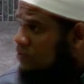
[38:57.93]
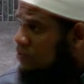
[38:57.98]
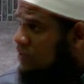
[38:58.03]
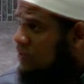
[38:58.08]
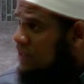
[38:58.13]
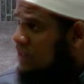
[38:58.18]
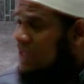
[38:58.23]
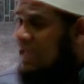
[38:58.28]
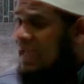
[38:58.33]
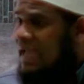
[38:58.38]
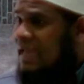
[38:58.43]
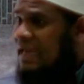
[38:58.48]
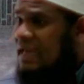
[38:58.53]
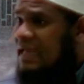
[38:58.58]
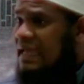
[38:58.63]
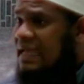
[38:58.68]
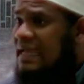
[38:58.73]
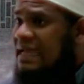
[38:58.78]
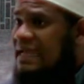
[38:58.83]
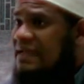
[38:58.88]
are you with me?
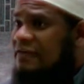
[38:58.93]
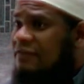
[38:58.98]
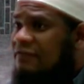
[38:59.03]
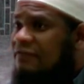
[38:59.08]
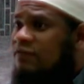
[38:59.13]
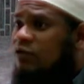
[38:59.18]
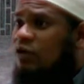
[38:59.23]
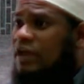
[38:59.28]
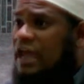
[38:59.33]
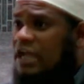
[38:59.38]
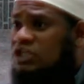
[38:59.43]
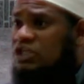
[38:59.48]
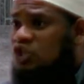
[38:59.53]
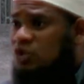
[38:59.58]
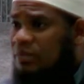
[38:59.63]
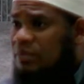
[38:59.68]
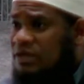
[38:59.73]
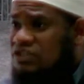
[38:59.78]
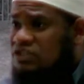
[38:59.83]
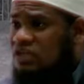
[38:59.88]
And he
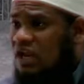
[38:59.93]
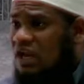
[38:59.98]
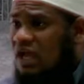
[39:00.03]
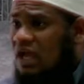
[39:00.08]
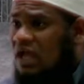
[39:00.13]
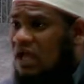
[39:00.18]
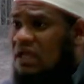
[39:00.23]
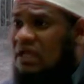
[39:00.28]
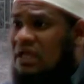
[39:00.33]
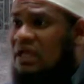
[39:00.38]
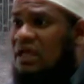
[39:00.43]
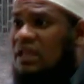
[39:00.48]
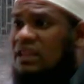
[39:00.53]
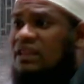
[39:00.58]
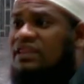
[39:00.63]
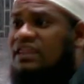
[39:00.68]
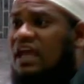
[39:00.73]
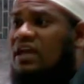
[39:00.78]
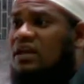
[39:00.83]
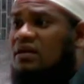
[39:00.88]
forgets to make salah,
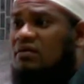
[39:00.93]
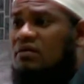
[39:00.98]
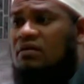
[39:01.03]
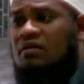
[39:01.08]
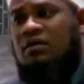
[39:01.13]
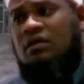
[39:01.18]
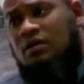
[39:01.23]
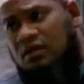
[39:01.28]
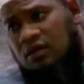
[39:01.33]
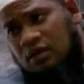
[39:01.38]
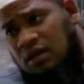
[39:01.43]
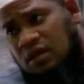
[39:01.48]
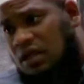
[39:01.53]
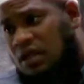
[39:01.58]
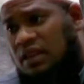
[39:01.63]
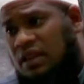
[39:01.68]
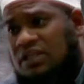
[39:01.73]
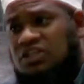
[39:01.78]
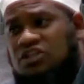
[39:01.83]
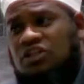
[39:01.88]
then
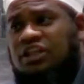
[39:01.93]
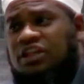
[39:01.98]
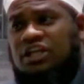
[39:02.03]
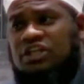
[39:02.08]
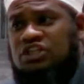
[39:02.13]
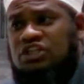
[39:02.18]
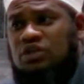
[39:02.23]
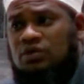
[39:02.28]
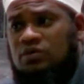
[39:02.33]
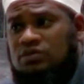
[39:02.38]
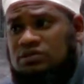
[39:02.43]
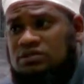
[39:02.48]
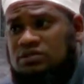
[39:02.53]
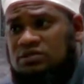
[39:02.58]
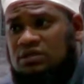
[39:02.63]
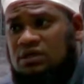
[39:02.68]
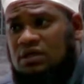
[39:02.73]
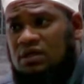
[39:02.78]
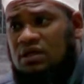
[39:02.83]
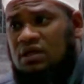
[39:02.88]
that's not an
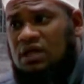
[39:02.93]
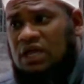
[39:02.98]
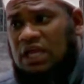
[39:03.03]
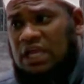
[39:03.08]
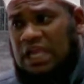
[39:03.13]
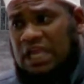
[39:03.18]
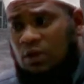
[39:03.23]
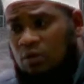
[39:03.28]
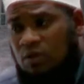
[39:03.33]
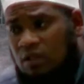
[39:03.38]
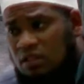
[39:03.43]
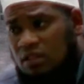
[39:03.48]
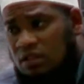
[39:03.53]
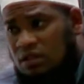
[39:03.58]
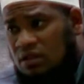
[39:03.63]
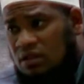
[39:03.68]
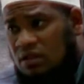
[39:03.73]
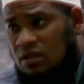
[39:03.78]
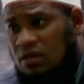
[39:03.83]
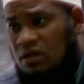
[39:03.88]
excuse. He
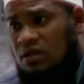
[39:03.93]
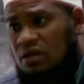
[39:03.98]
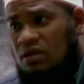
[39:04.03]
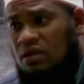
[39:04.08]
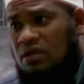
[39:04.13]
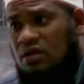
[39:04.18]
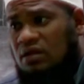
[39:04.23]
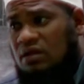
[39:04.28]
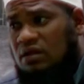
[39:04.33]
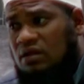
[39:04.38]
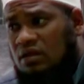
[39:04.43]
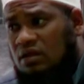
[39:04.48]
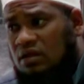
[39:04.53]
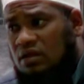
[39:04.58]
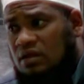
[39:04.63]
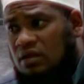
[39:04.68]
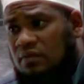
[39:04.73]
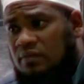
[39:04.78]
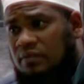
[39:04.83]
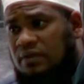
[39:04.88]
will
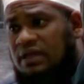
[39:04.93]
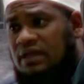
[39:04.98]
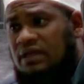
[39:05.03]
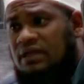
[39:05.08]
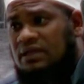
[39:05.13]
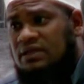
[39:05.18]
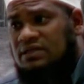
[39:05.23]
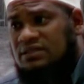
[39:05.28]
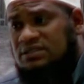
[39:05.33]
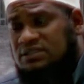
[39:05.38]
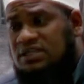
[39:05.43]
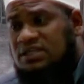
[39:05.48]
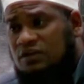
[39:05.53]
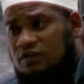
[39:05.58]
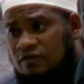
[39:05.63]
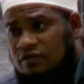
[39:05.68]
be